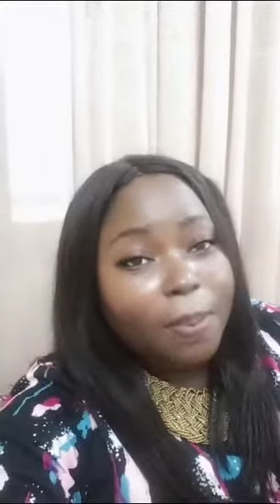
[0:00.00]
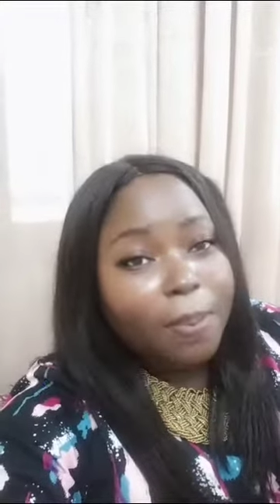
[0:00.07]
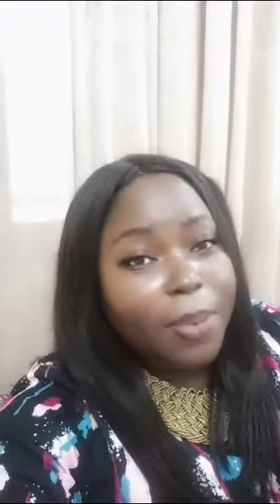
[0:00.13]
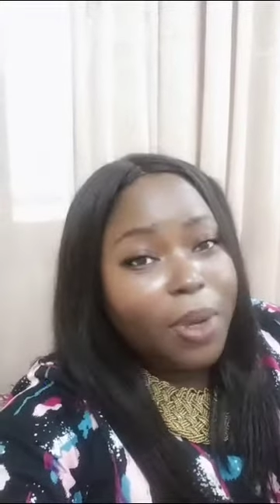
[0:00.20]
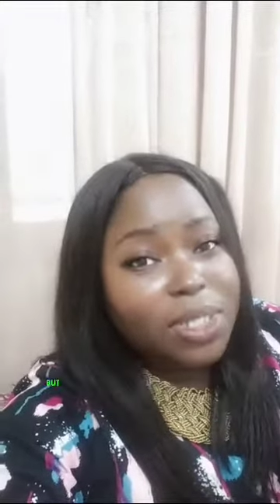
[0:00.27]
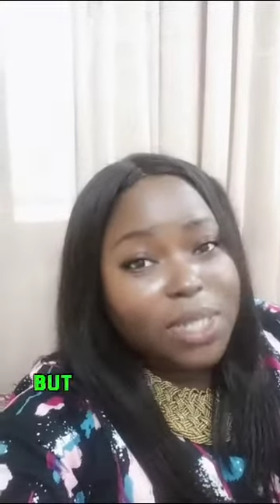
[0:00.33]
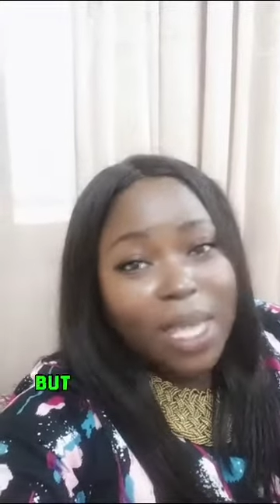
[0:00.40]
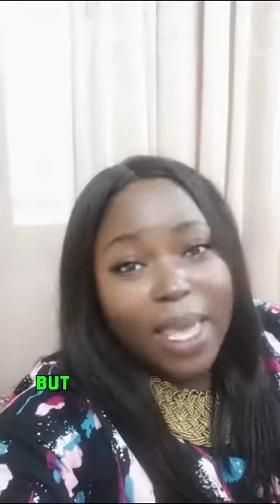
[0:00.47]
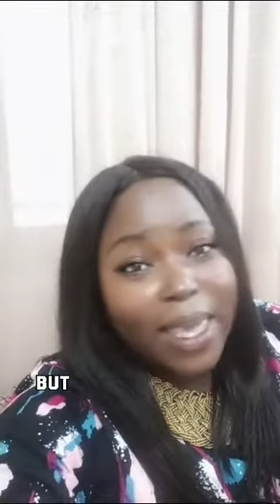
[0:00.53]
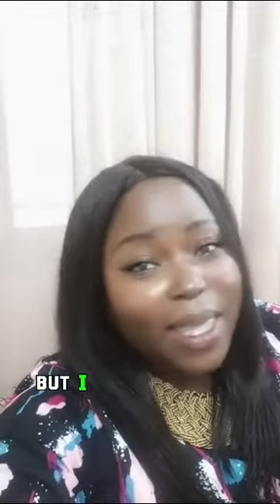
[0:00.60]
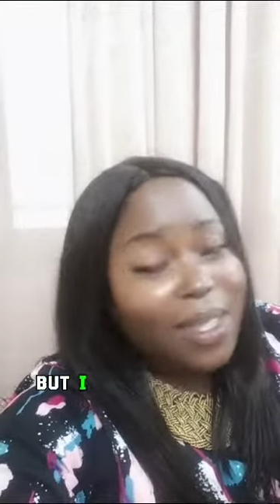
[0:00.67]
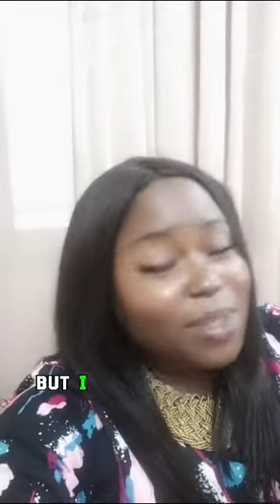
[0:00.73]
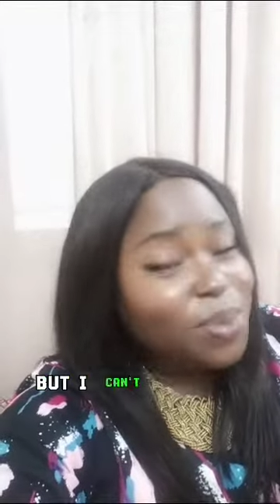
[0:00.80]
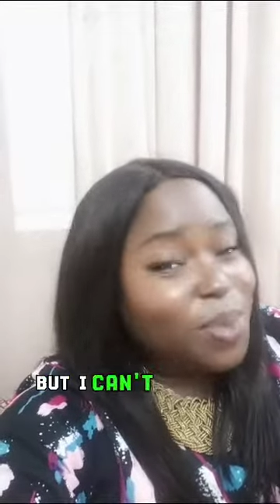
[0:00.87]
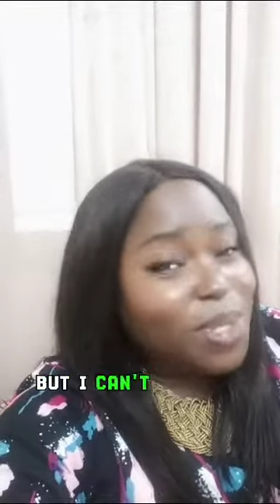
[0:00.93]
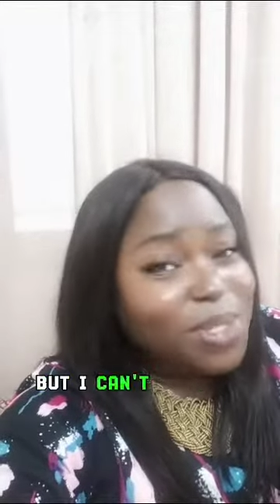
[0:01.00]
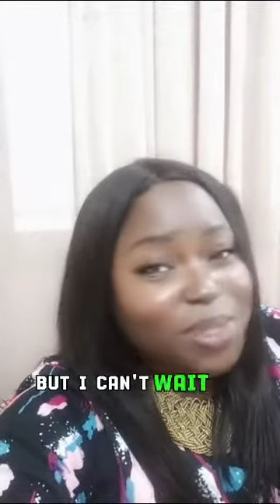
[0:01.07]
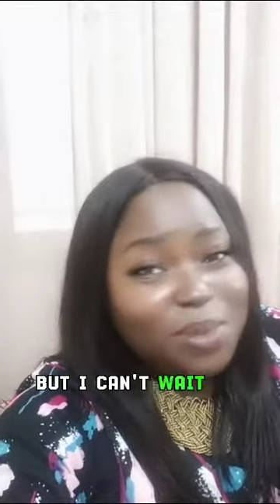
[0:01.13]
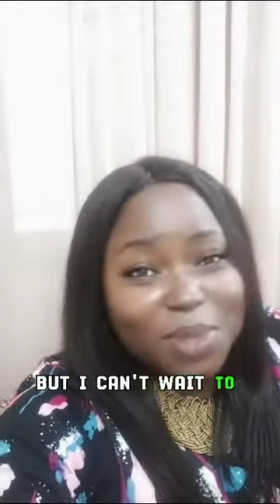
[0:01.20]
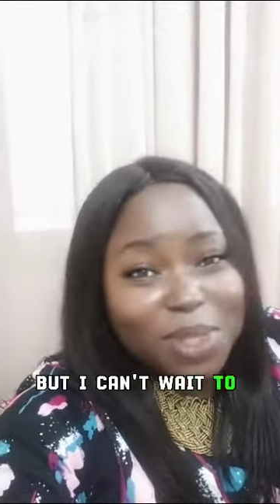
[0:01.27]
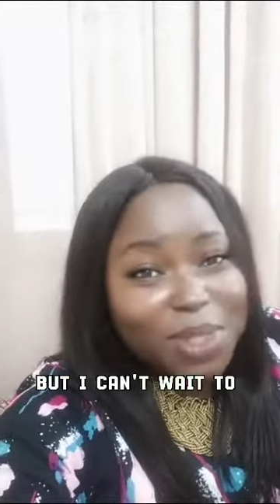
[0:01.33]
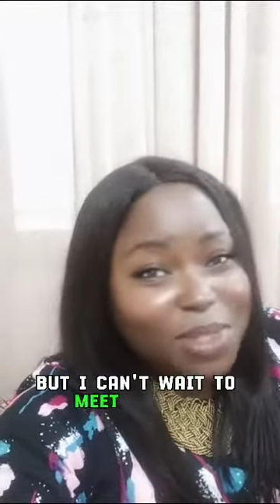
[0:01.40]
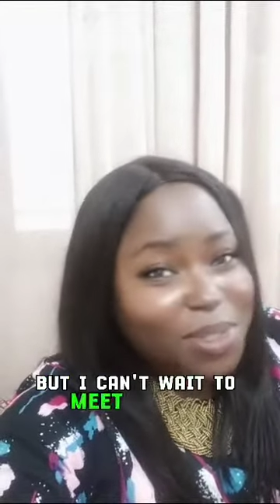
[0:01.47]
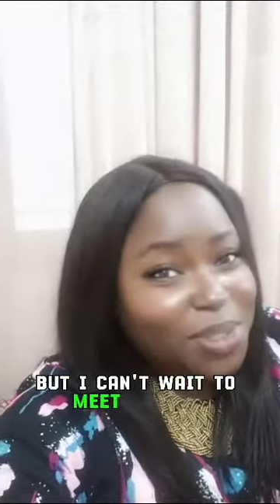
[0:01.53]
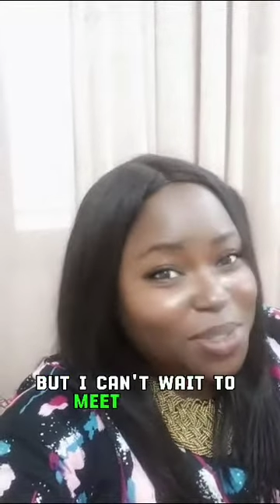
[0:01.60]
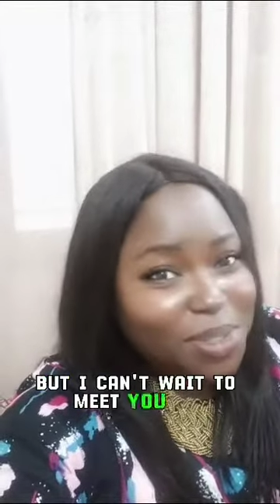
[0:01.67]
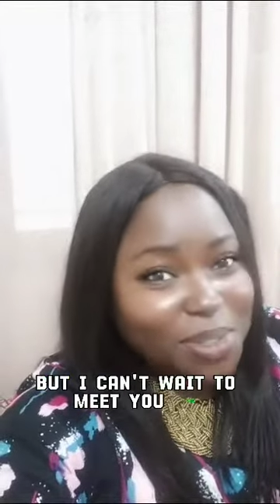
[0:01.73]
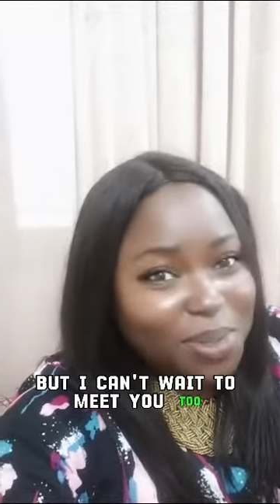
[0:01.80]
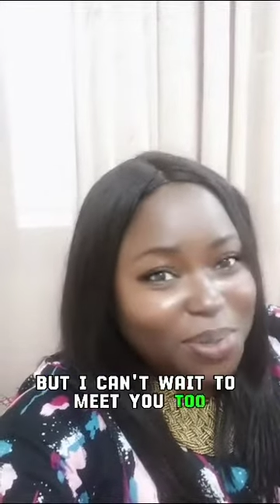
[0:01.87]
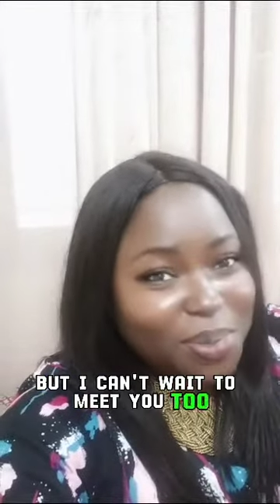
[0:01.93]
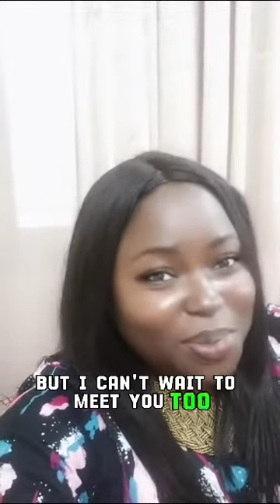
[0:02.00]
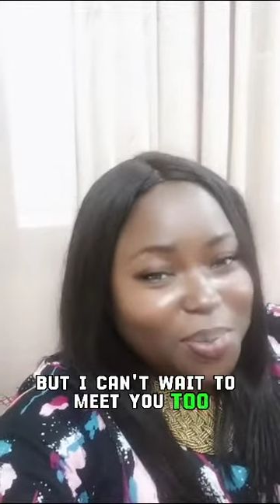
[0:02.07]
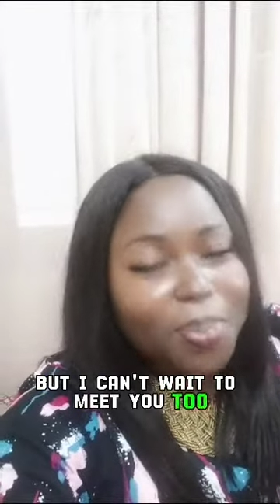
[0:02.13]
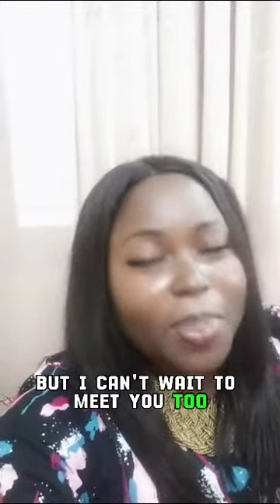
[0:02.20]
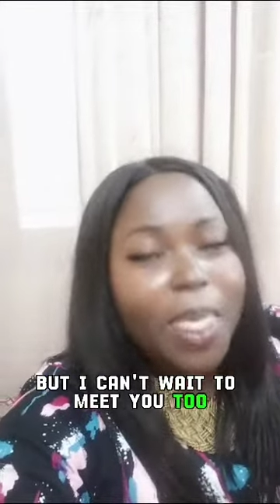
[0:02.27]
but I can't wait to meet you too.